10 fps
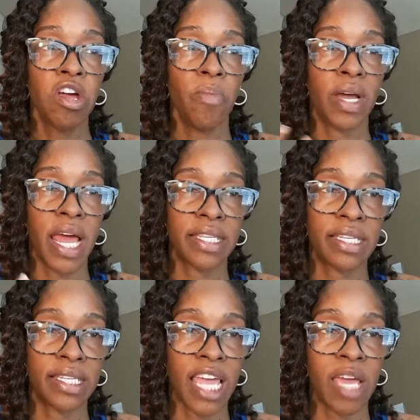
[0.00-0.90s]
but at the
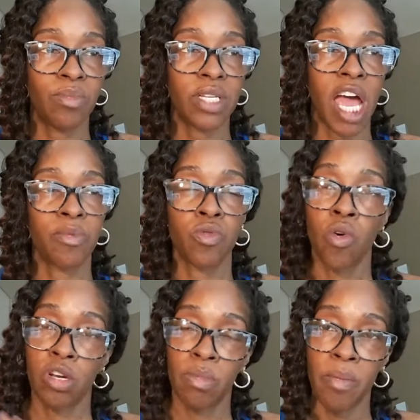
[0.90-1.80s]
same time, you're
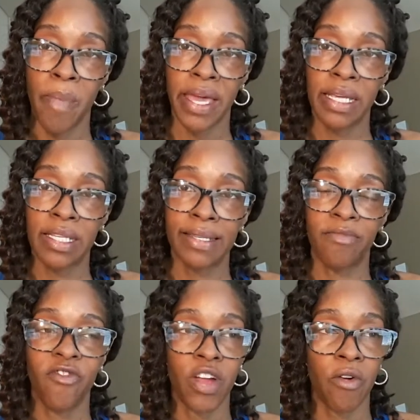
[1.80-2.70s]
going to be making
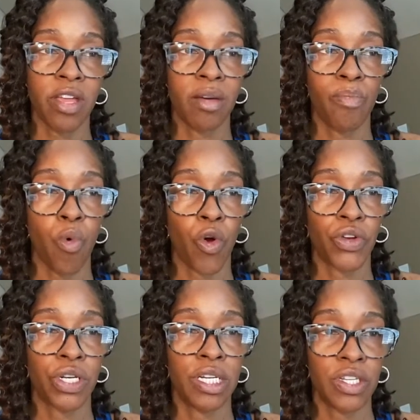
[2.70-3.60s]
some very
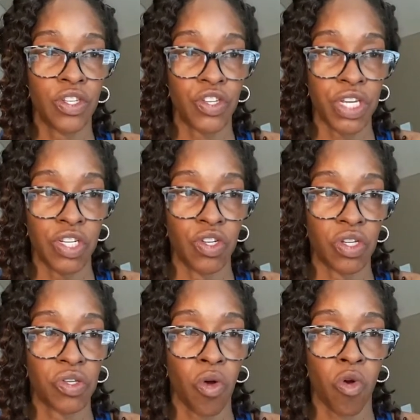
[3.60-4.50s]
important
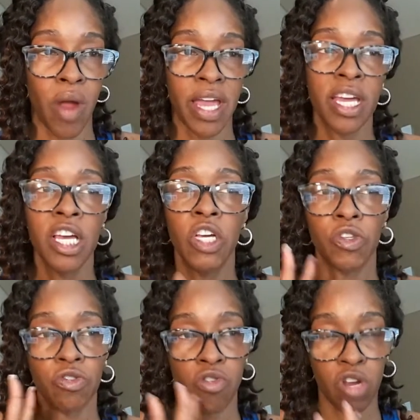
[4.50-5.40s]
decisions, all right?
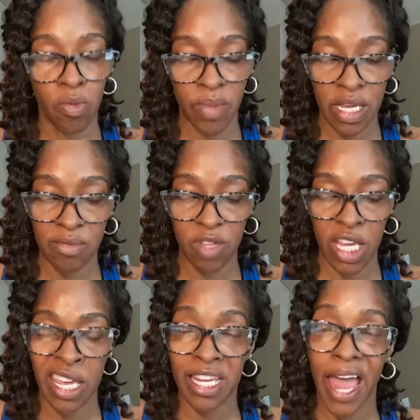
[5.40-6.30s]
So you're going to be
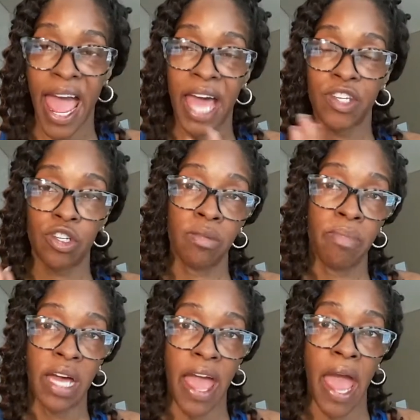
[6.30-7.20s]
taking action,
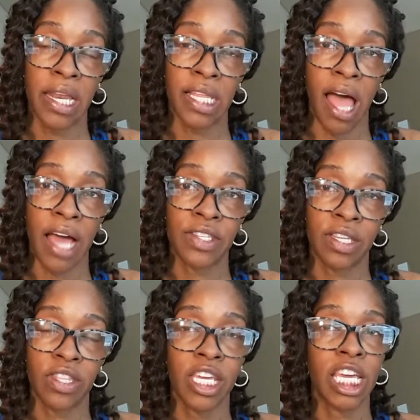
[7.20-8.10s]
but
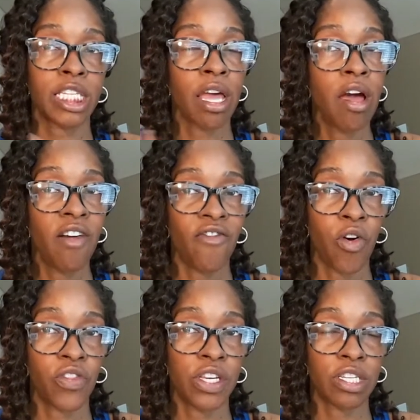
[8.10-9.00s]
analyzing things
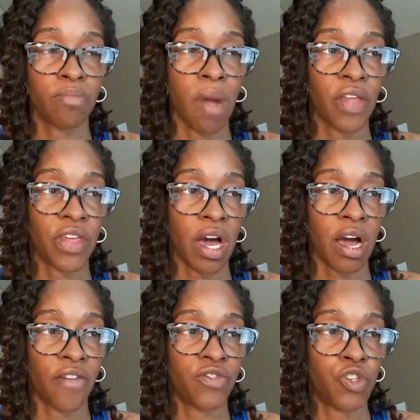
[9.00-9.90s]
for this month
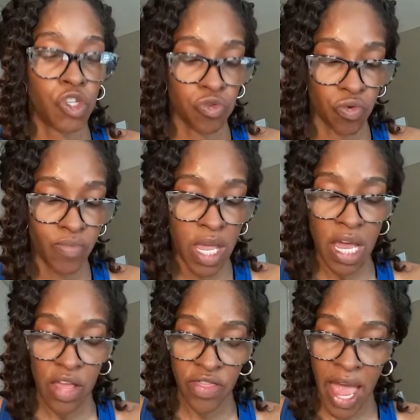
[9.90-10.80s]
of June.
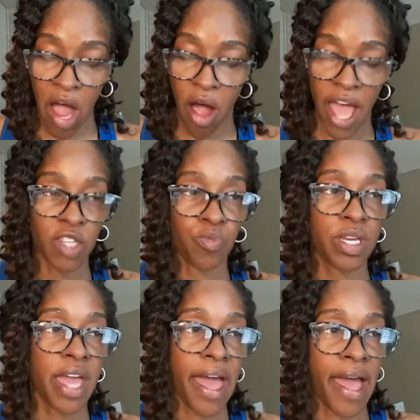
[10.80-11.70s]
Now, as
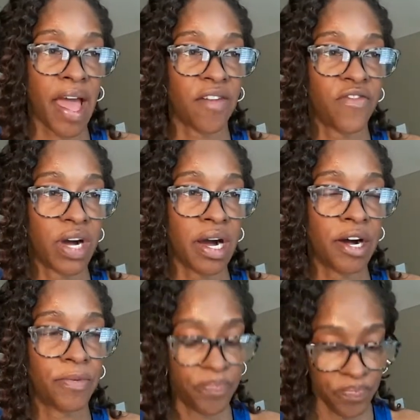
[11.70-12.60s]
we have
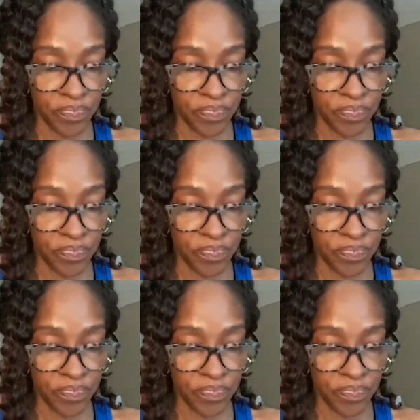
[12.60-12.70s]
um,